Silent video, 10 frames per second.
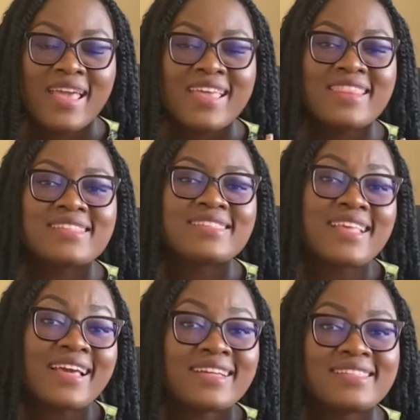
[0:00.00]
In the
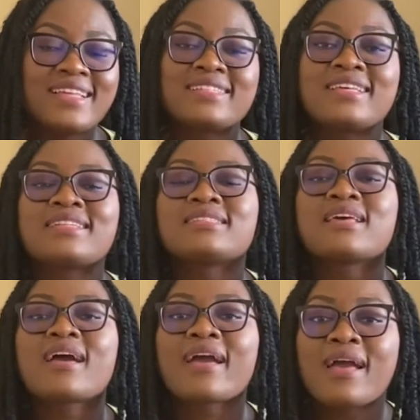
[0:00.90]
second sentence,
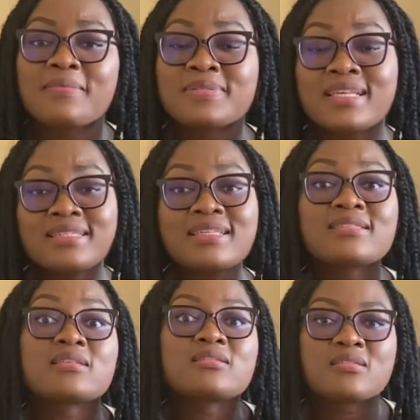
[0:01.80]
Ramses
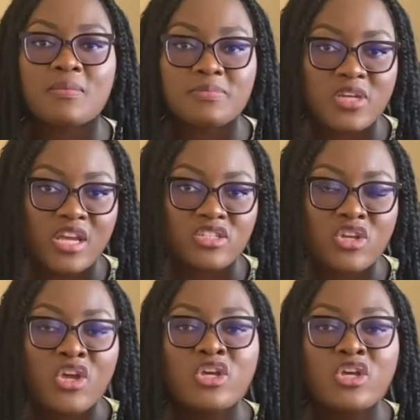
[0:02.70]
is the subject.